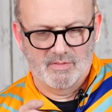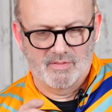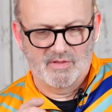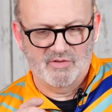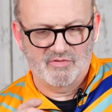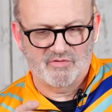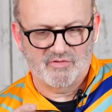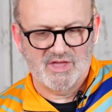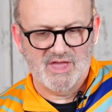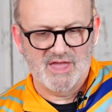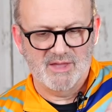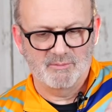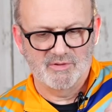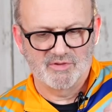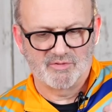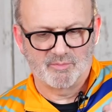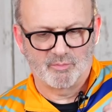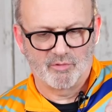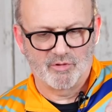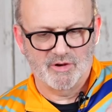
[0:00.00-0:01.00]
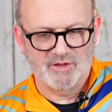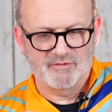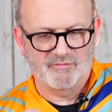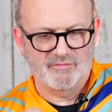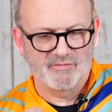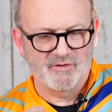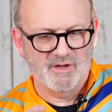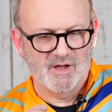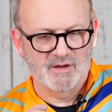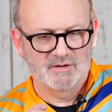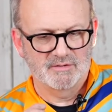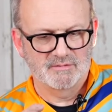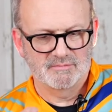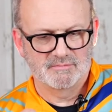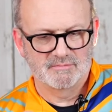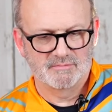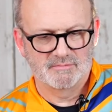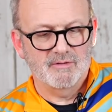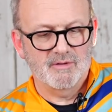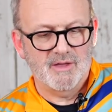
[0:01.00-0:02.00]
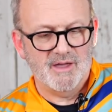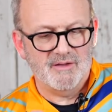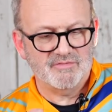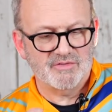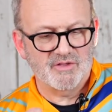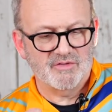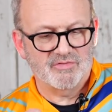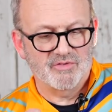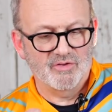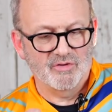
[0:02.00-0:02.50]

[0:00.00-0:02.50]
This game is pretty fun. You have to